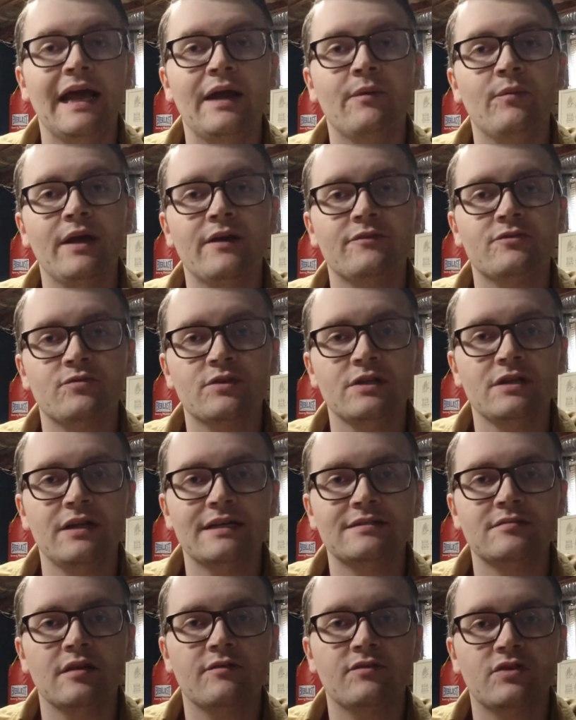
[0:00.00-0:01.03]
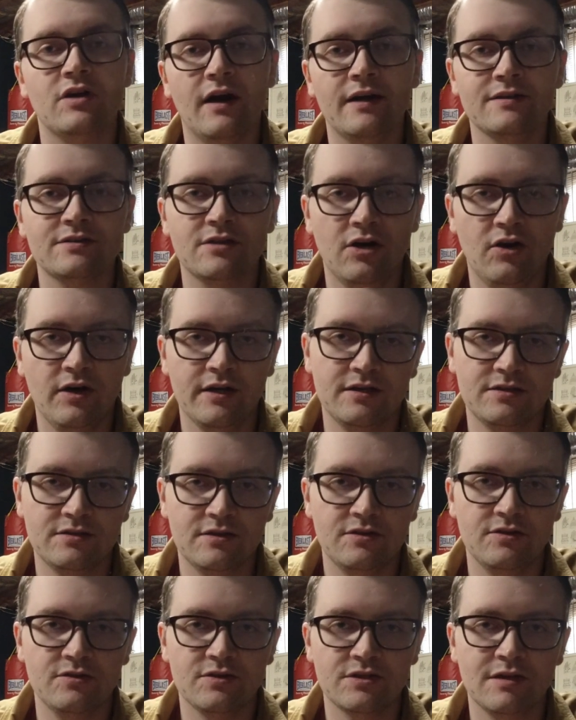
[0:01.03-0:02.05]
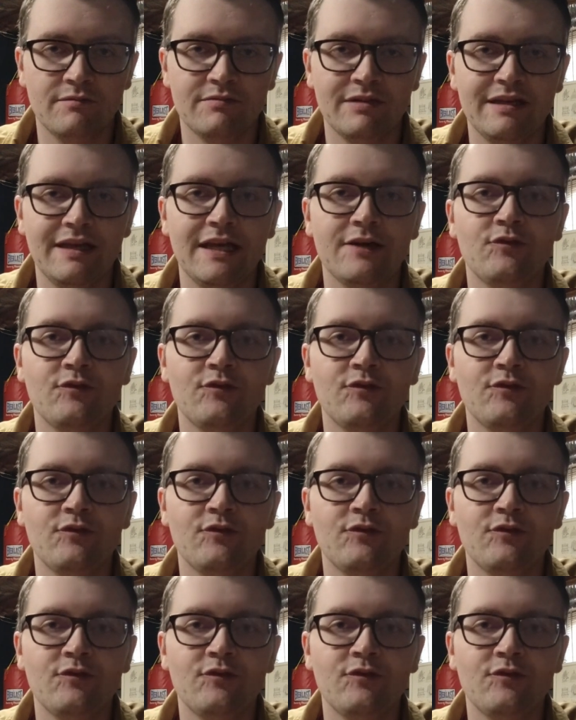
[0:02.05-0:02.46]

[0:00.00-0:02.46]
And we have to realize that if God's calling us to do something,